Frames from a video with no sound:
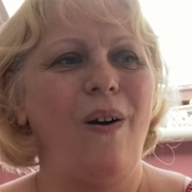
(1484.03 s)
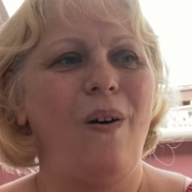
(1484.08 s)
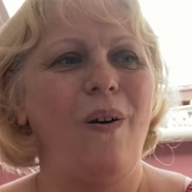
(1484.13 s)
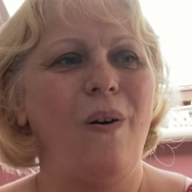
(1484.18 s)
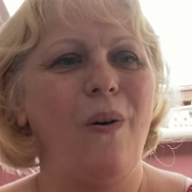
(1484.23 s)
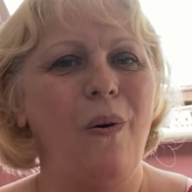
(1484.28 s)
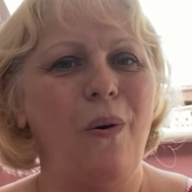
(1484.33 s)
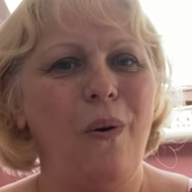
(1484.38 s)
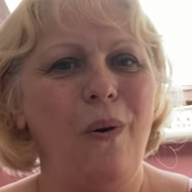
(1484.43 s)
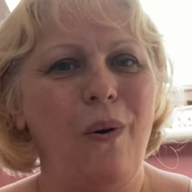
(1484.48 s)

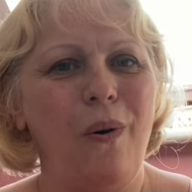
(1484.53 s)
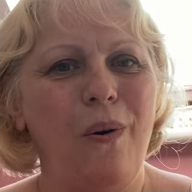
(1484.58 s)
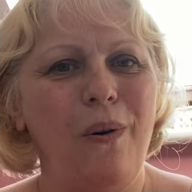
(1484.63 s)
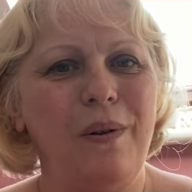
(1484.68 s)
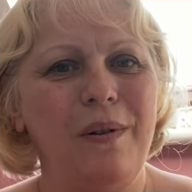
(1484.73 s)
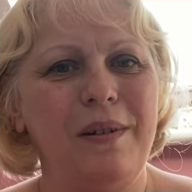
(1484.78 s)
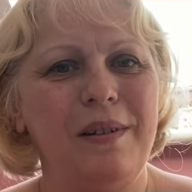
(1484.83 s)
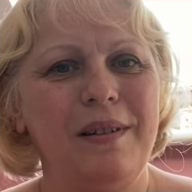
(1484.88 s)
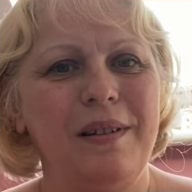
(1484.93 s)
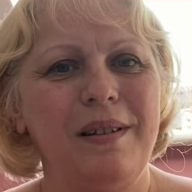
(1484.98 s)
or
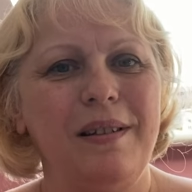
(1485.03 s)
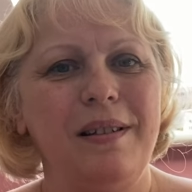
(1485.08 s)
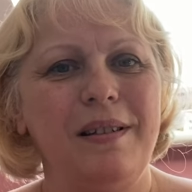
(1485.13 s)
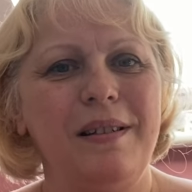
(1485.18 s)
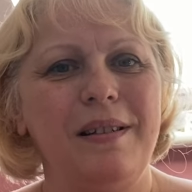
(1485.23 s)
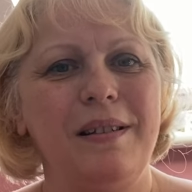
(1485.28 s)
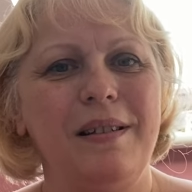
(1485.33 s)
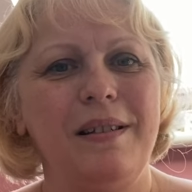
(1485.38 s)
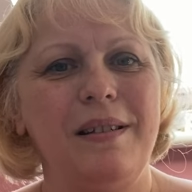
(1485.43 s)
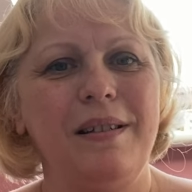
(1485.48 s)

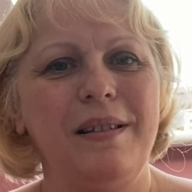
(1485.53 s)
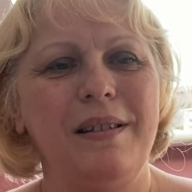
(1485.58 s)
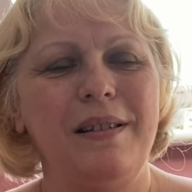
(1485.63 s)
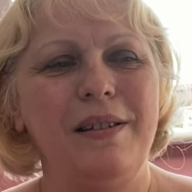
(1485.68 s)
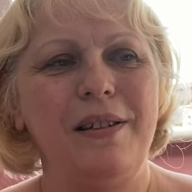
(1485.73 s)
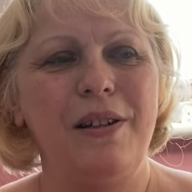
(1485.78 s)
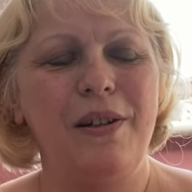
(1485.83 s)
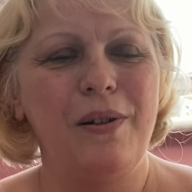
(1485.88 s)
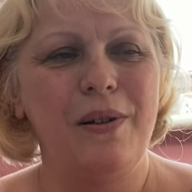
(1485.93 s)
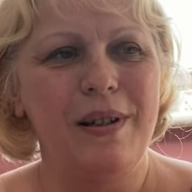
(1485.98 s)

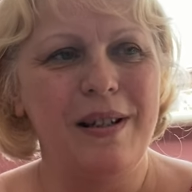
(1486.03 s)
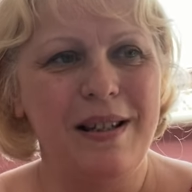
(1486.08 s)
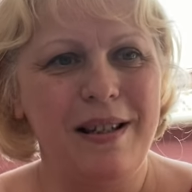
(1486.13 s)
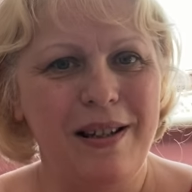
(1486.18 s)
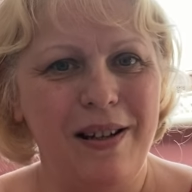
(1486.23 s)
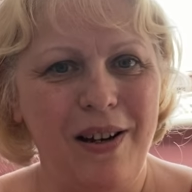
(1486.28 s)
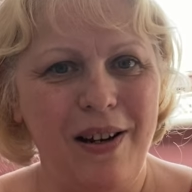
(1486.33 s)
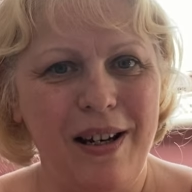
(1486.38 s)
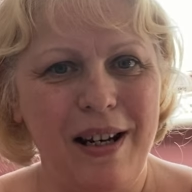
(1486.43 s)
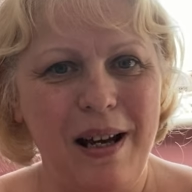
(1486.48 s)
you can
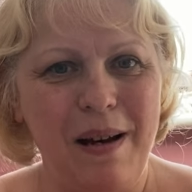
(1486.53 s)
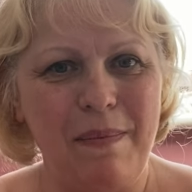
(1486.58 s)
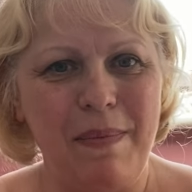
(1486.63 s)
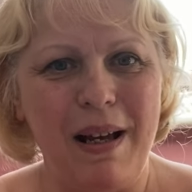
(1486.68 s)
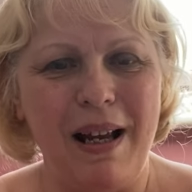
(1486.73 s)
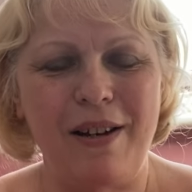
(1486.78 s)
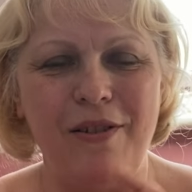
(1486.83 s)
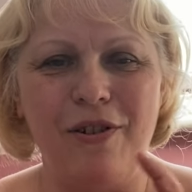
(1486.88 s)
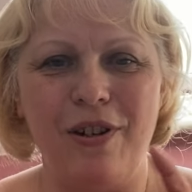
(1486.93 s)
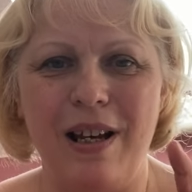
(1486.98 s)
sign up
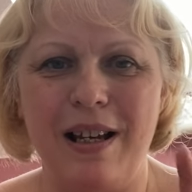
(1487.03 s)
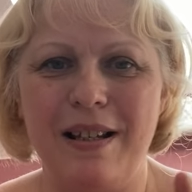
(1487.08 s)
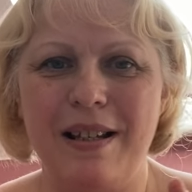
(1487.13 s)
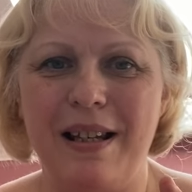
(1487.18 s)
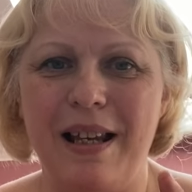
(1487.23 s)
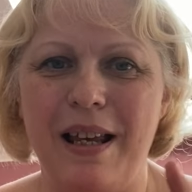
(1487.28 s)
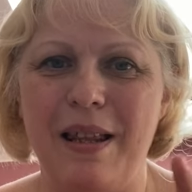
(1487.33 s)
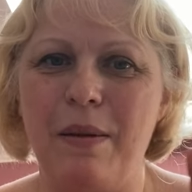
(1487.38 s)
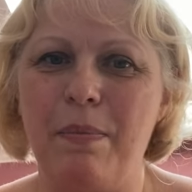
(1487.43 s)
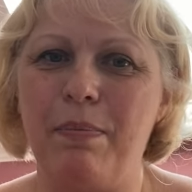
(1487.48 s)
and just
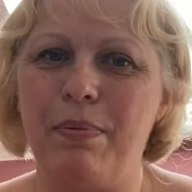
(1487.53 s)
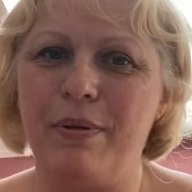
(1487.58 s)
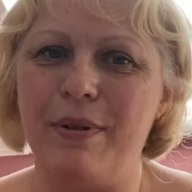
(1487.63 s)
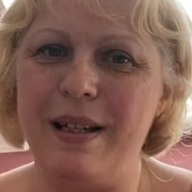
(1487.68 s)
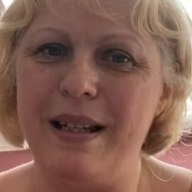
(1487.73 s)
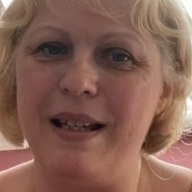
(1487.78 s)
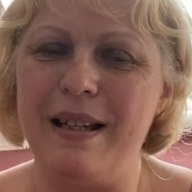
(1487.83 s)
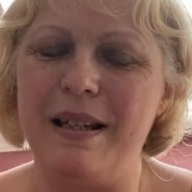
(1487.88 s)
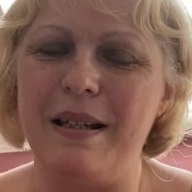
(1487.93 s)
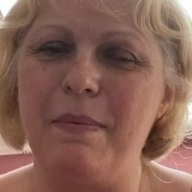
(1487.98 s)
get the
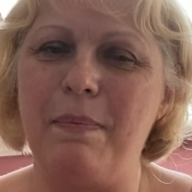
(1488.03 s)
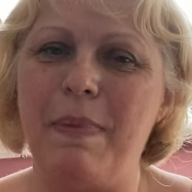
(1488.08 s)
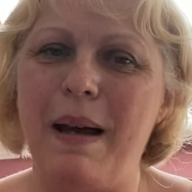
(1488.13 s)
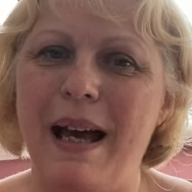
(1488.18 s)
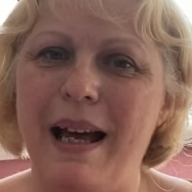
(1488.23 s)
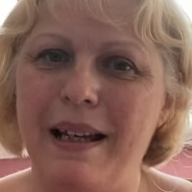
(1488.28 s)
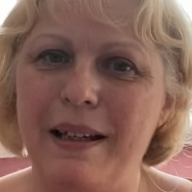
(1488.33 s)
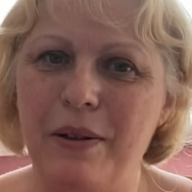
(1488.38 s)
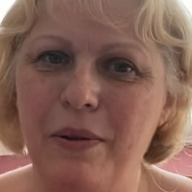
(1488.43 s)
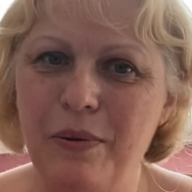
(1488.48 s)
printed
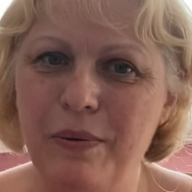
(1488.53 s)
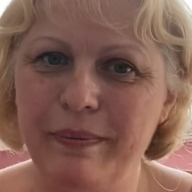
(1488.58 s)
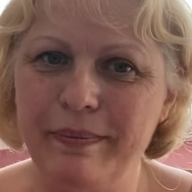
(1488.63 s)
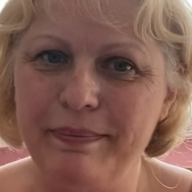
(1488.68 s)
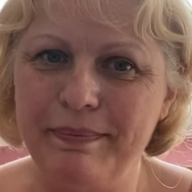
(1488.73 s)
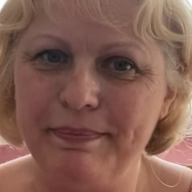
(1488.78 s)
panel,